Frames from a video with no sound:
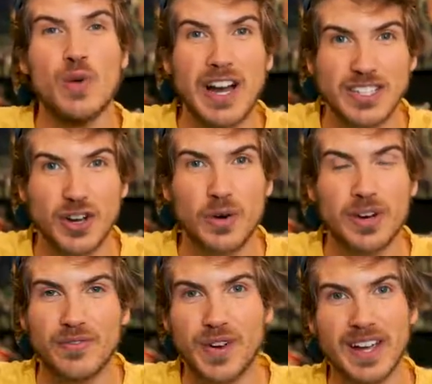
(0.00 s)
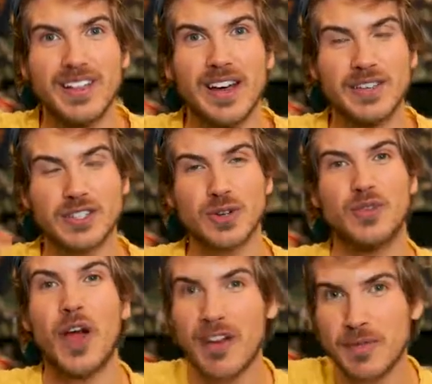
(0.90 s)
you guys are going to freaking love it, so if
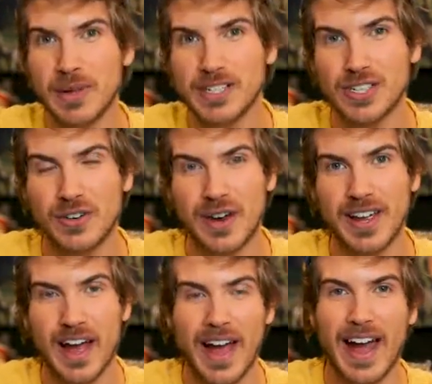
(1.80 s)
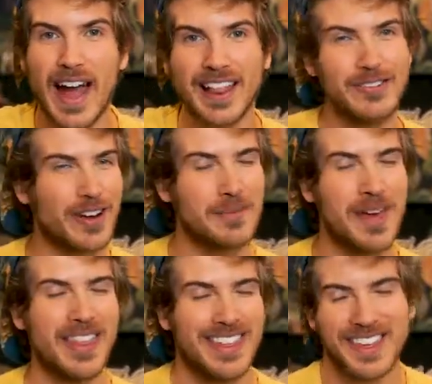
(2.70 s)
you haven't pledged already, I highly
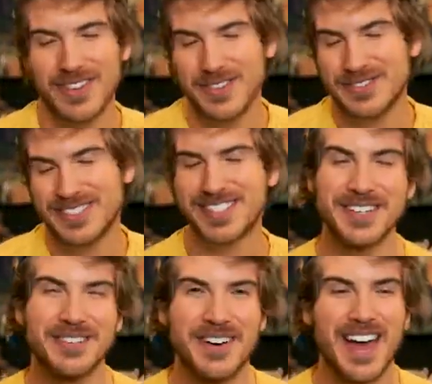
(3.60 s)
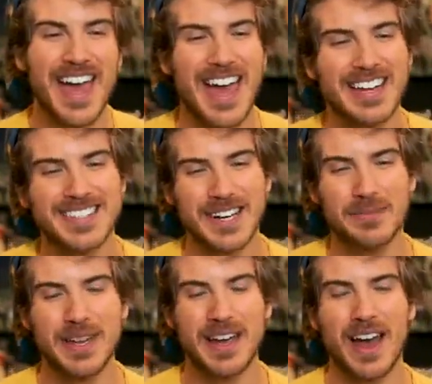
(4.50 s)
recommend that you do. It's going
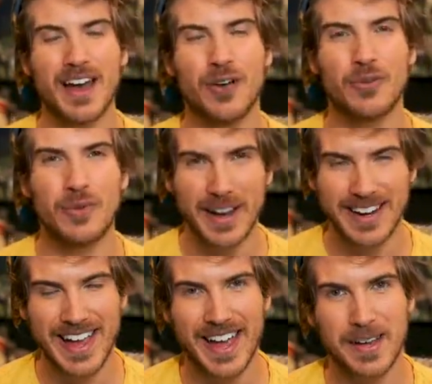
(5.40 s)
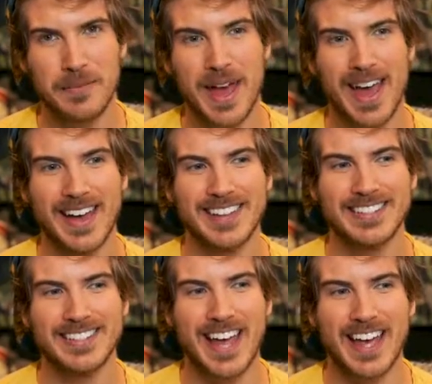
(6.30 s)
to be a great game
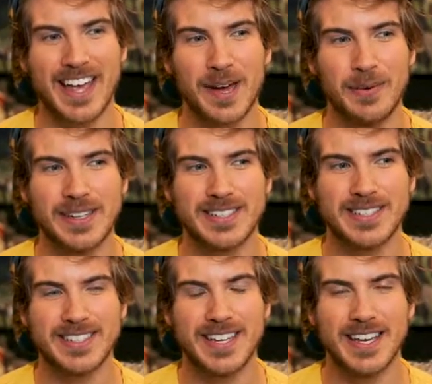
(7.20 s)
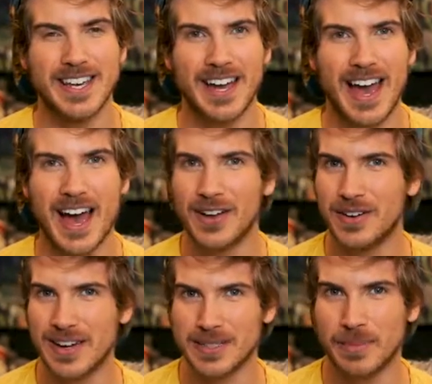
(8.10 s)
and I can't wait to see how you
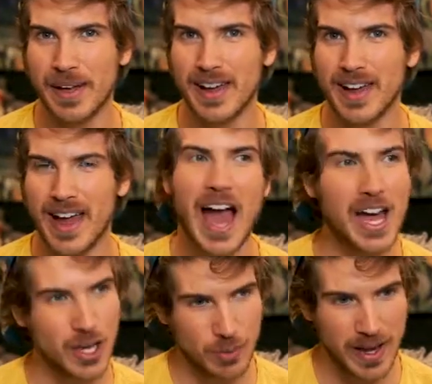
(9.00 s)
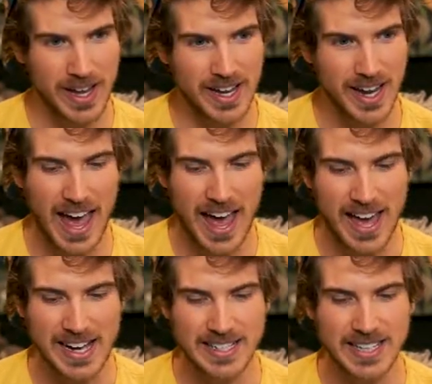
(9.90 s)
guys play, how you win,
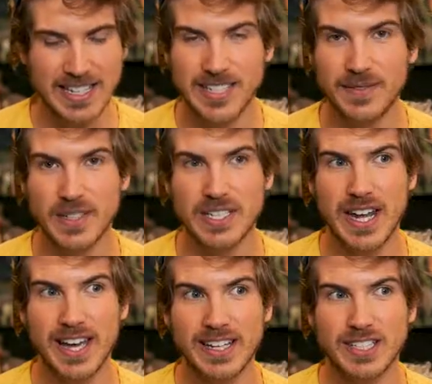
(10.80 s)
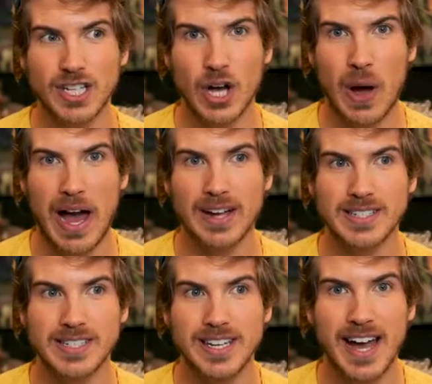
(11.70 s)
and that's it for today. So I'll
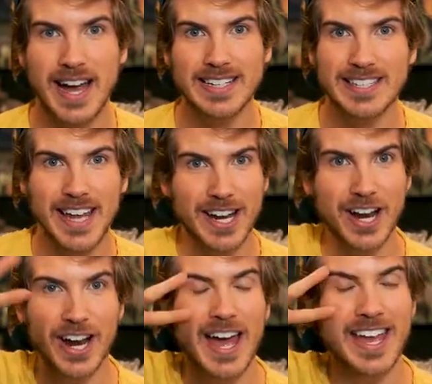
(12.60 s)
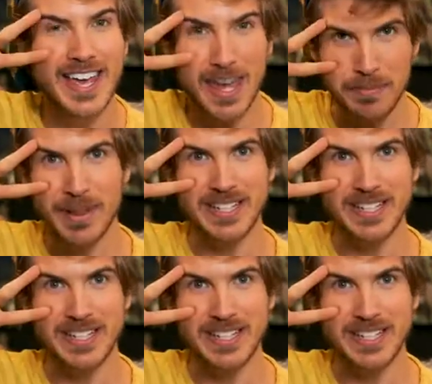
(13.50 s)
see you guys later. Keep